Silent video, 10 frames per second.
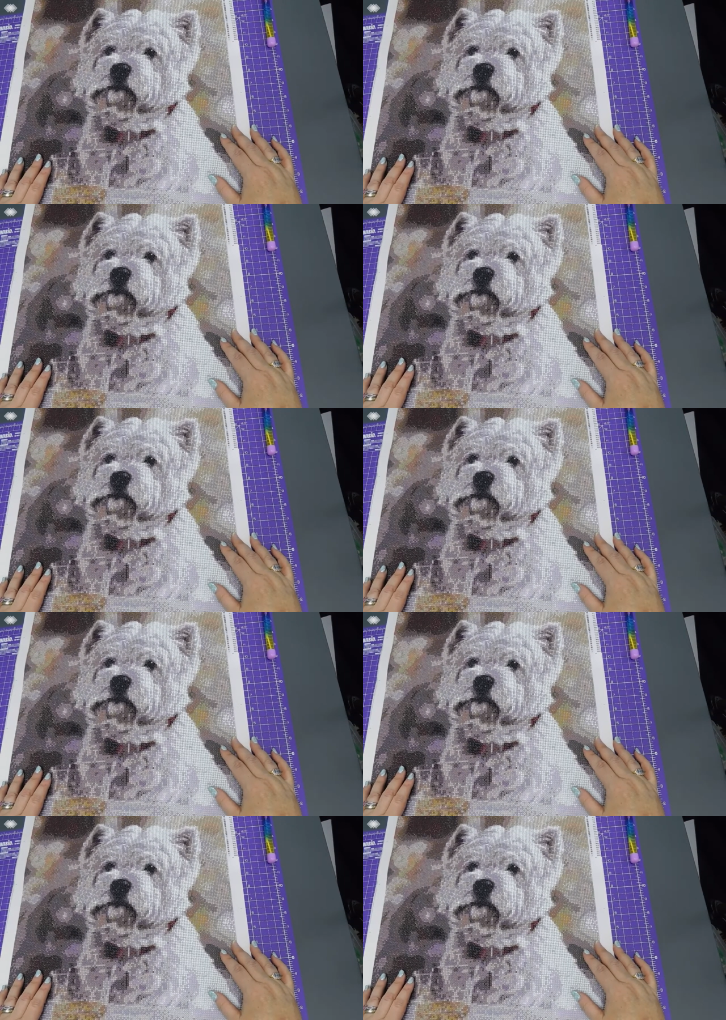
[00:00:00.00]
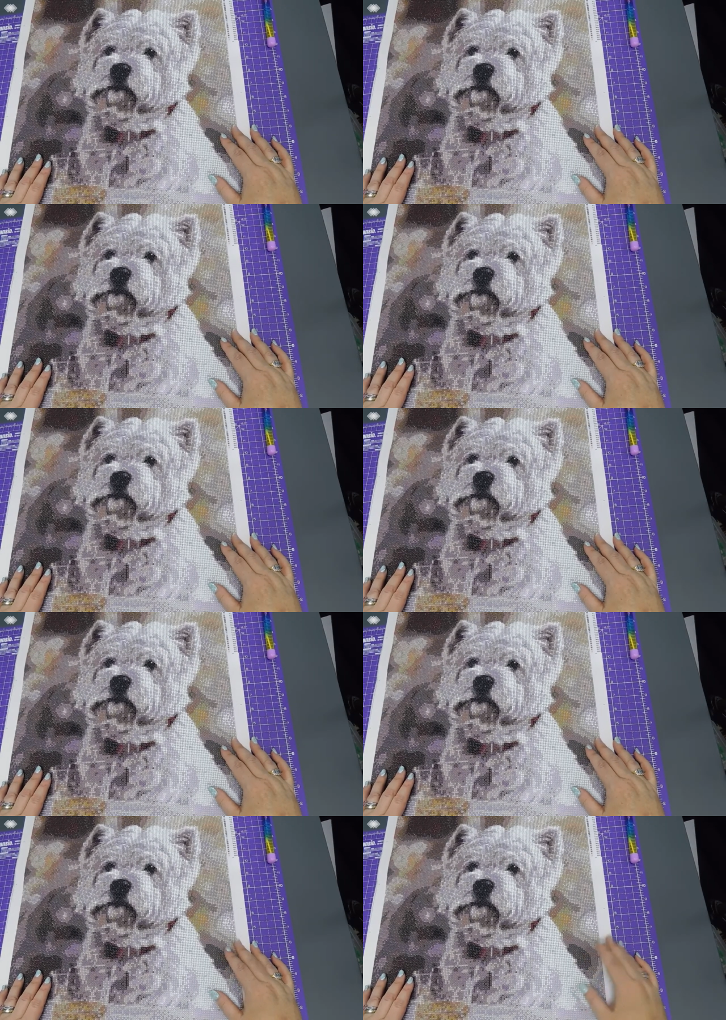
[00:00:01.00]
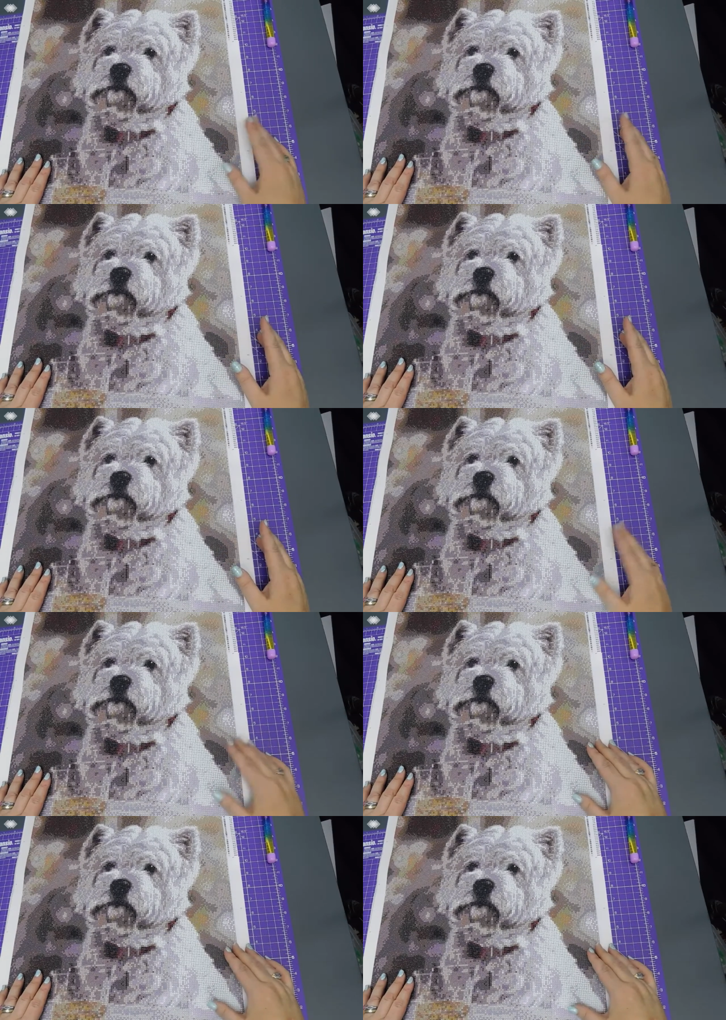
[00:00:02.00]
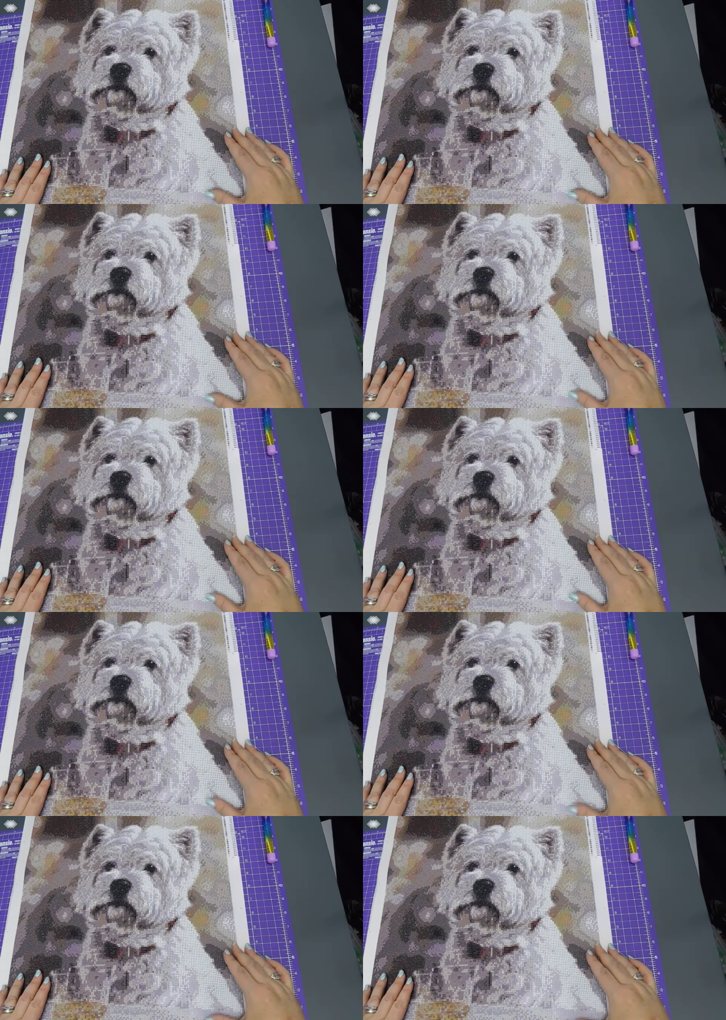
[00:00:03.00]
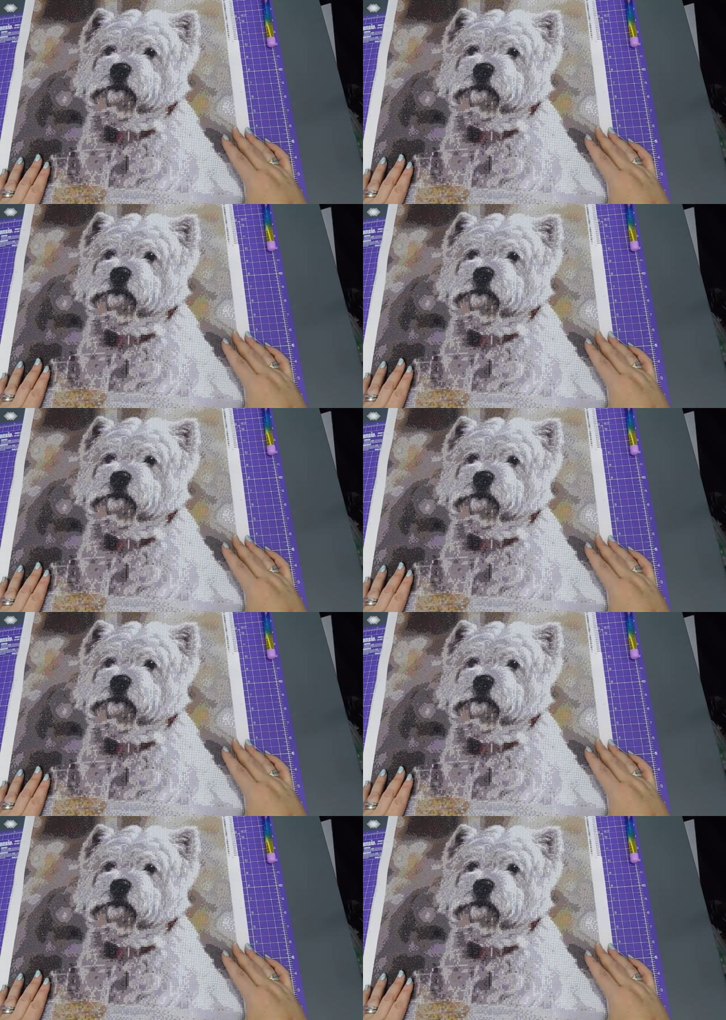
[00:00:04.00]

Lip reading: [unreadable: no face in view]